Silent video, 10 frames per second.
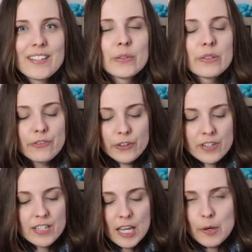So
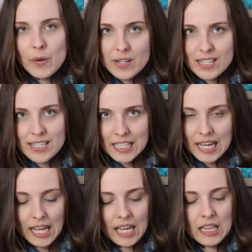first day was a
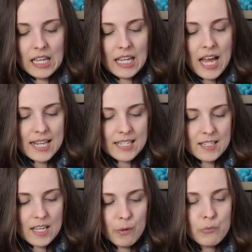DK and I
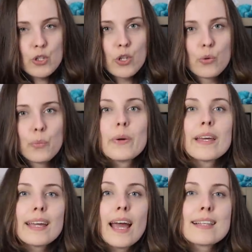asked Seb to
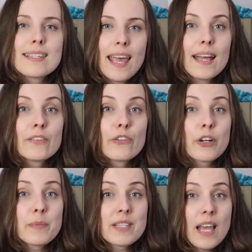pick a skein for
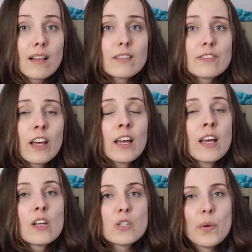himself
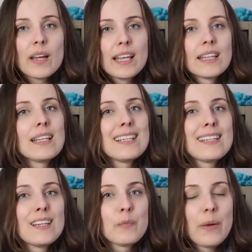so I can knit
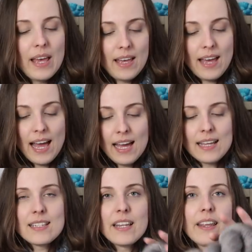him a
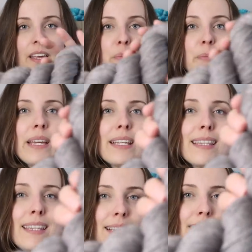hat and he
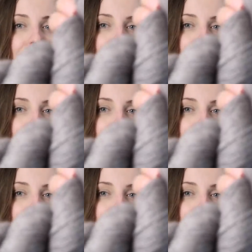picked this